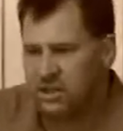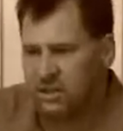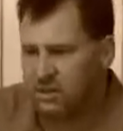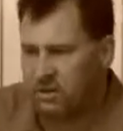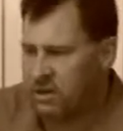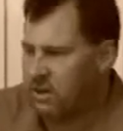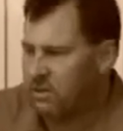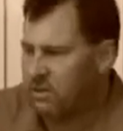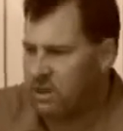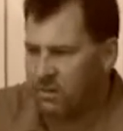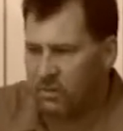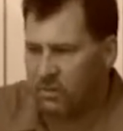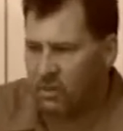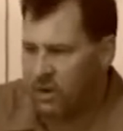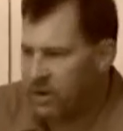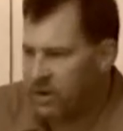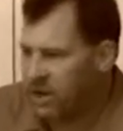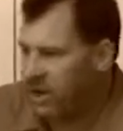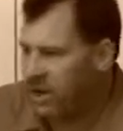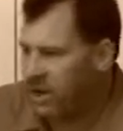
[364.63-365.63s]
You'll come up
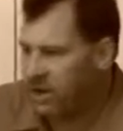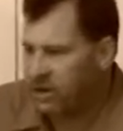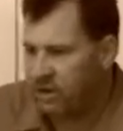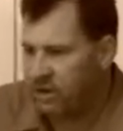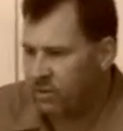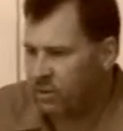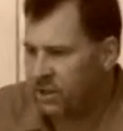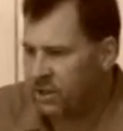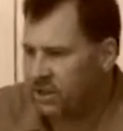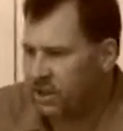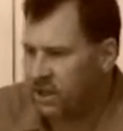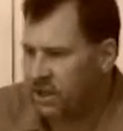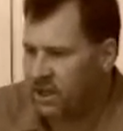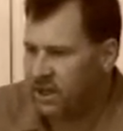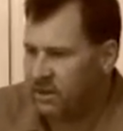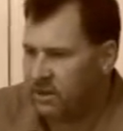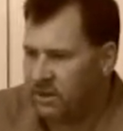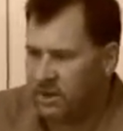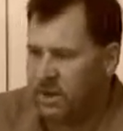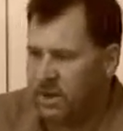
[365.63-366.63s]
one night and do one
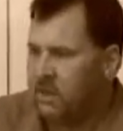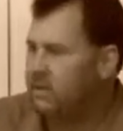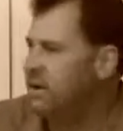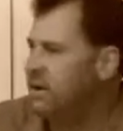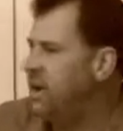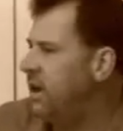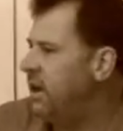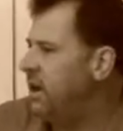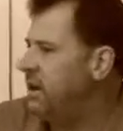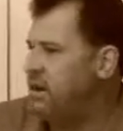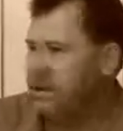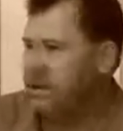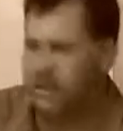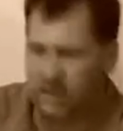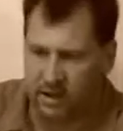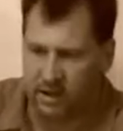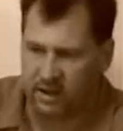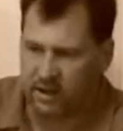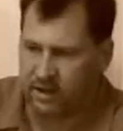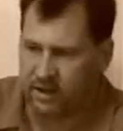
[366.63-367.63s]
thing, and the other night
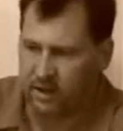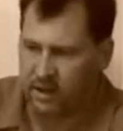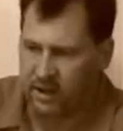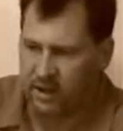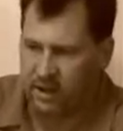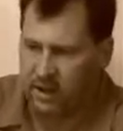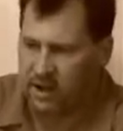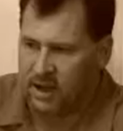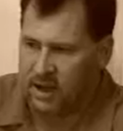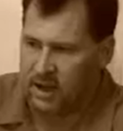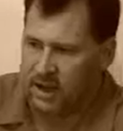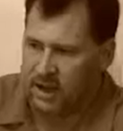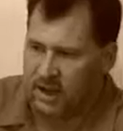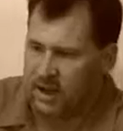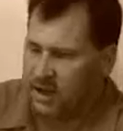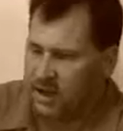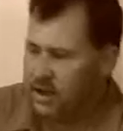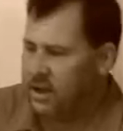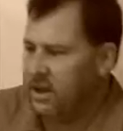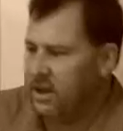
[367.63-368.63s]
the other.
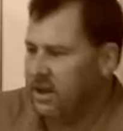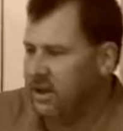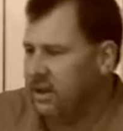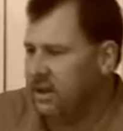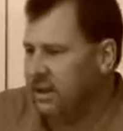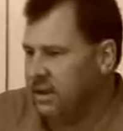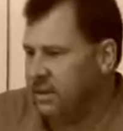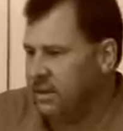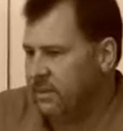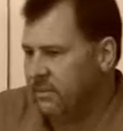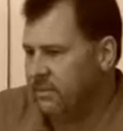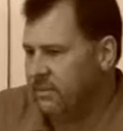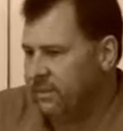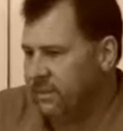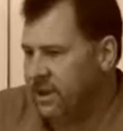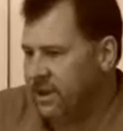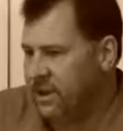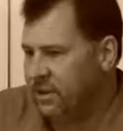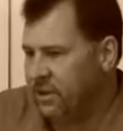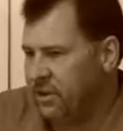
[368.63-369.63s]
And um,
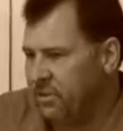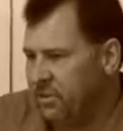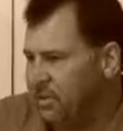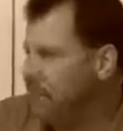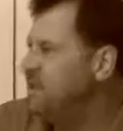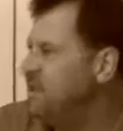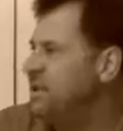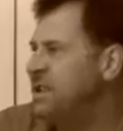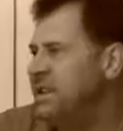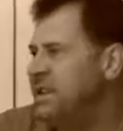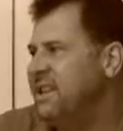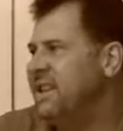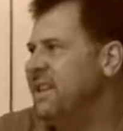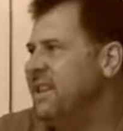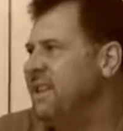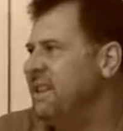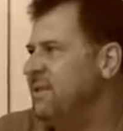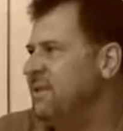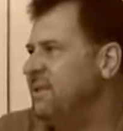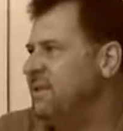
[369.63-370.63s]
you know, the blues did the
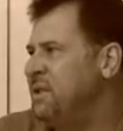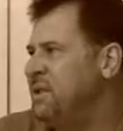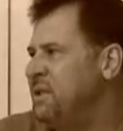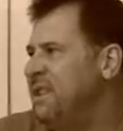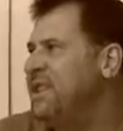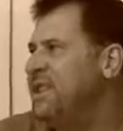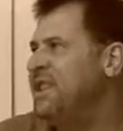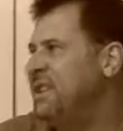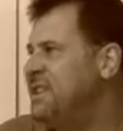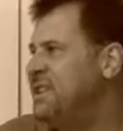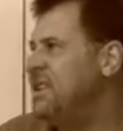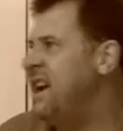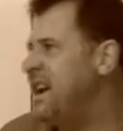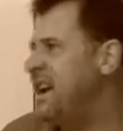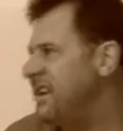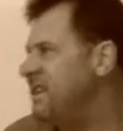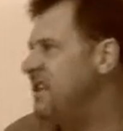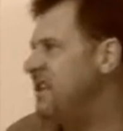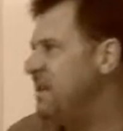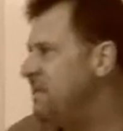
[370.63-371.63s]
did the
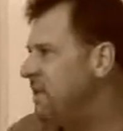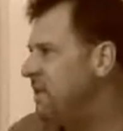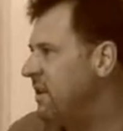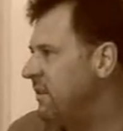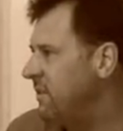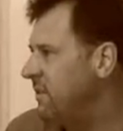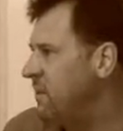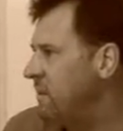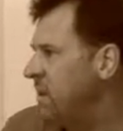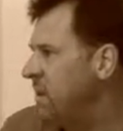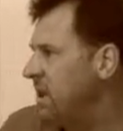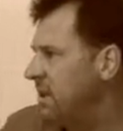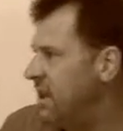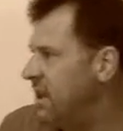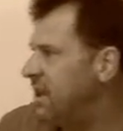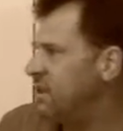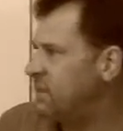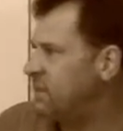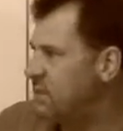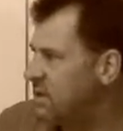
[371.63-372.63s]
exact same thing for me.
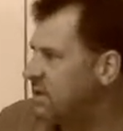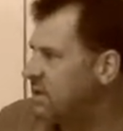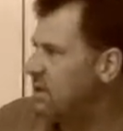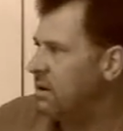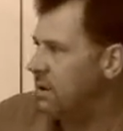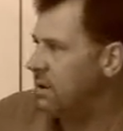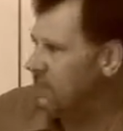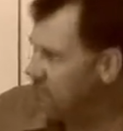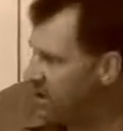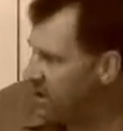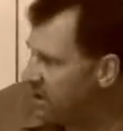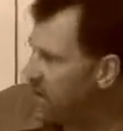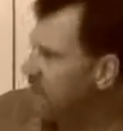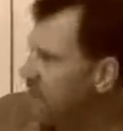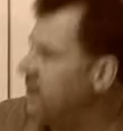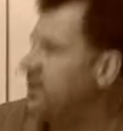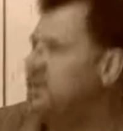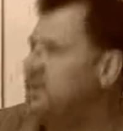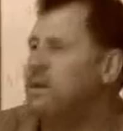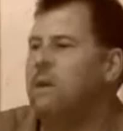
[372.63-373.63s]
That's what started me on a
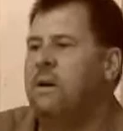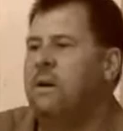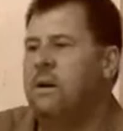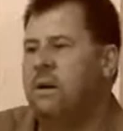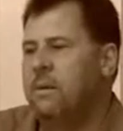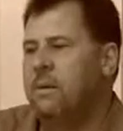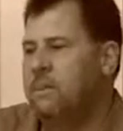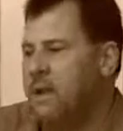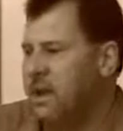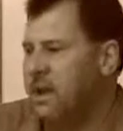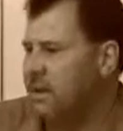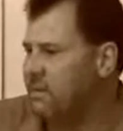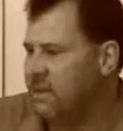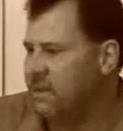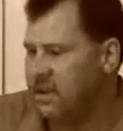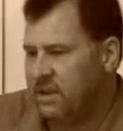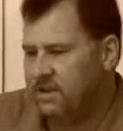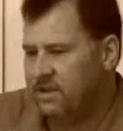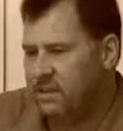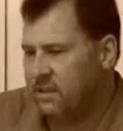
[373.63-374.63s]
guitar back when
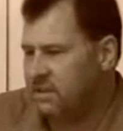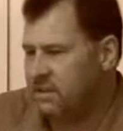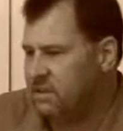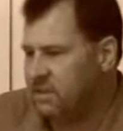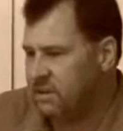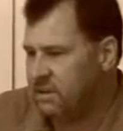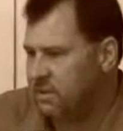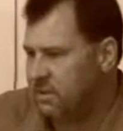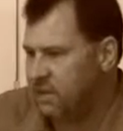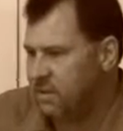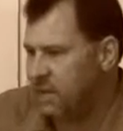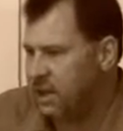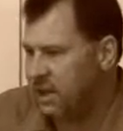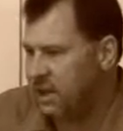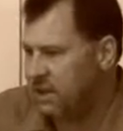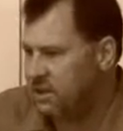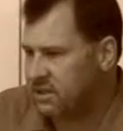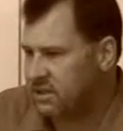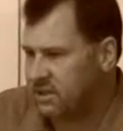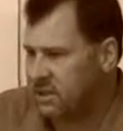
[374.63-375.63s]
I first joined the
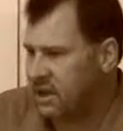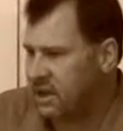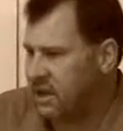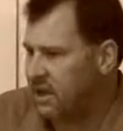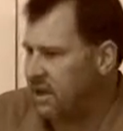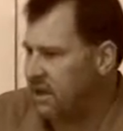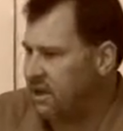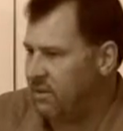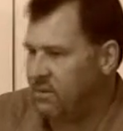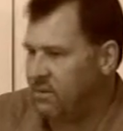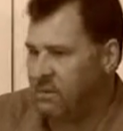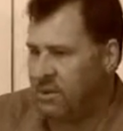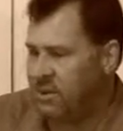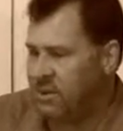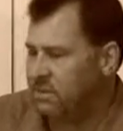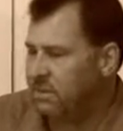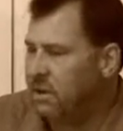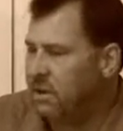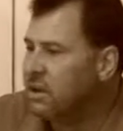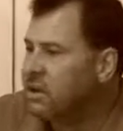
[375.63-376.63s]
Marines, uh,
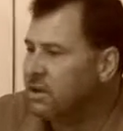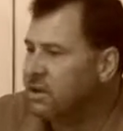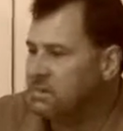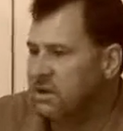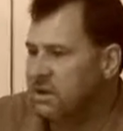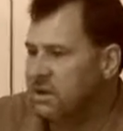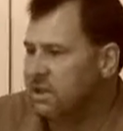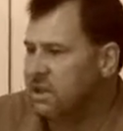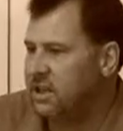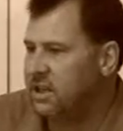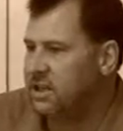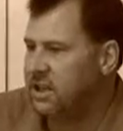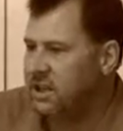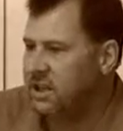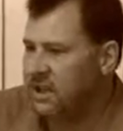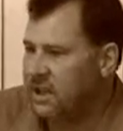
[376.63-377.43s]
was blues music.